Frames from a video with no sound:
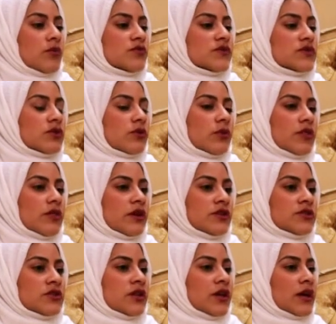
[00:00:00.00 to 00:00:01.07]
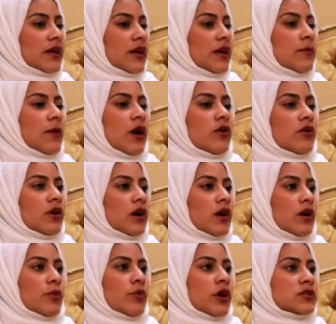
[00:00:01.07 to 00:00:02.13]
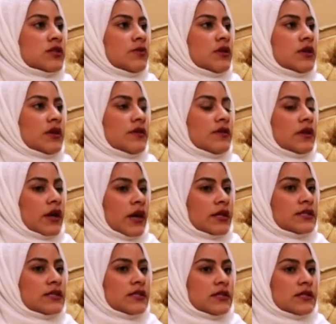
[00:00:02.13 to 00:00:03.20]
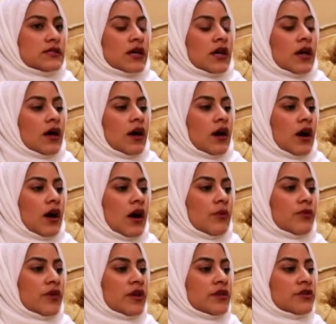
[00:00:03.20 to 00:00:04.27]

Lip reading: So when the internet came out approximately in the 90s, the